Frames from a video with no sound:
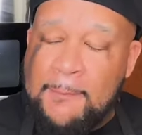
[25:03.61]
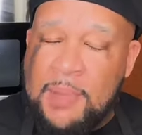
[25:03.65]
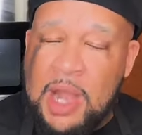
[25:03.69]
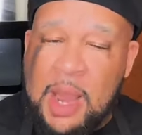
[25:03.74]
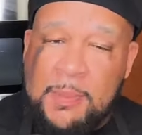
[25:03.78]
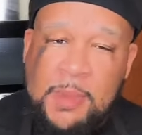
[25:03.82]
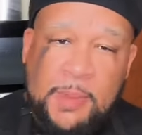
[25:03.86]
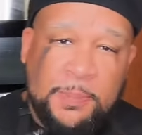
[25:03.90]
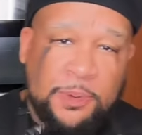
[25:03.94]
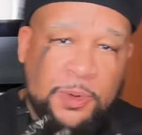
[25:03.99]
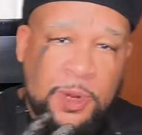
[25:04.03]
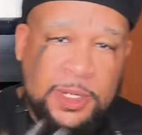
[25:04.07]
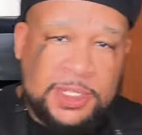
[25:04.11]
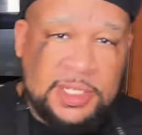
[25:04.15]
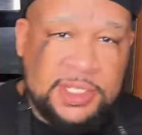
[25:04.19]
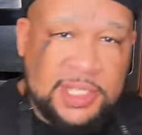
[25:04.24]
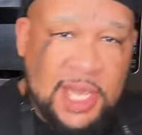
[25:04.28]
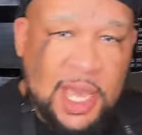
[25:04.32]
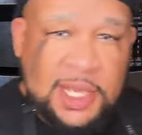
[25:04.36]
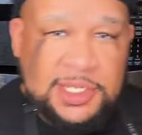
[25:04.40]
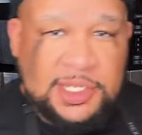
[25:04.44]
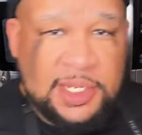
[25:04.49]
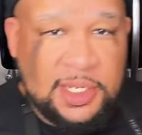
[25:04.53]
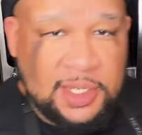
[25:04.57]
but i'm a
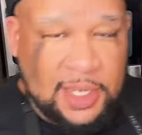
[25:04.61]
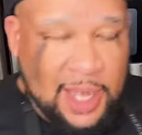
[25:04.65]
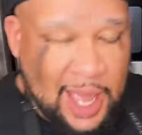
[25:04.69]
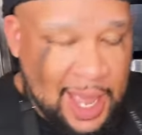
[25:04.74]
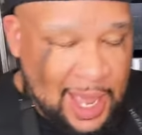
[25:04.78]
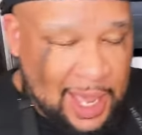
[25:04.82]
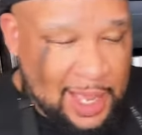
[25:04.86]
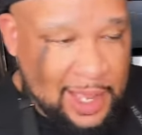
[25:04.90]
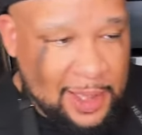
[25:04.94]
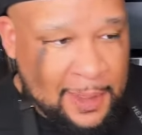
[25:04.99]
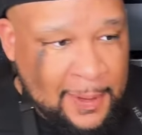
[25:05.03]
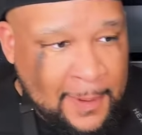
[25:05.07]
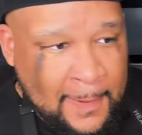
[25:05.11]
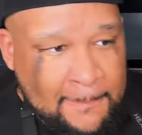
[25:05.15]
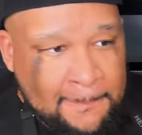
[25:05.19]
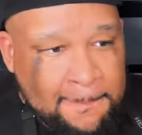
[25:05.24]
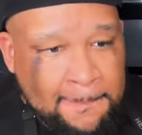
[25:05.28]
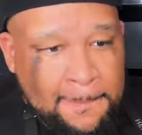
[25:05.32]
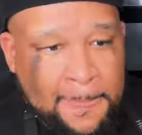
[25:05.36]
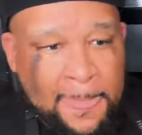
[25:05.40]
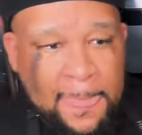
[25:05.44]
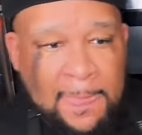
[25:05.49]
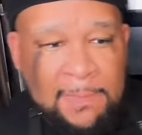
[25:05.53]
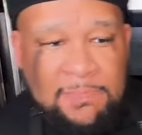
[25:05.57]
presentation guy
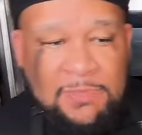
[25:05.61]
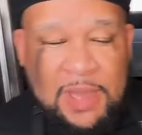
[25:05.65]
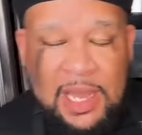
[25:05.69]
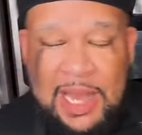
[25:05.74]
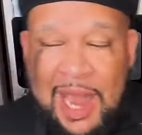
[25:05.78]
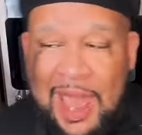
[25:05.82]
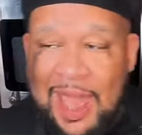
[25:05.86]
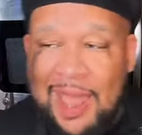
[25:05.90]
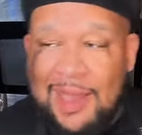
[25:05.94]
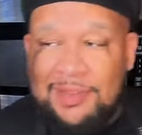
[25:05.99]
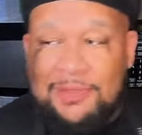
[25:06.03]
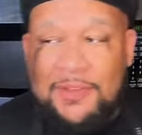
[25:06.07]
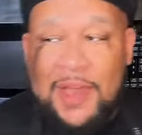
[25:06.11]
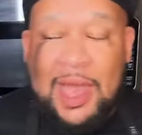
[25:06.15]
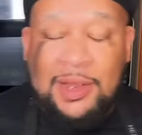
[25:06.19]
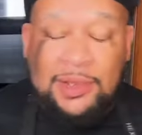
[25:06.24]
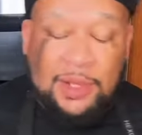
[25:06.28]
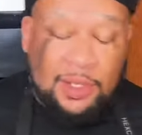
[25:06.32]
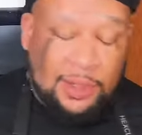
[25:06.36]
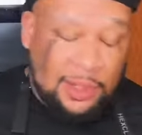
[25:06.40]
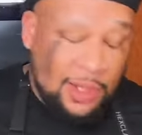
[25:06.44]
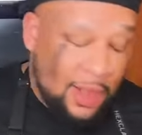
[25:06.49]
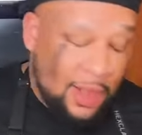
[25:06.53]
and i have had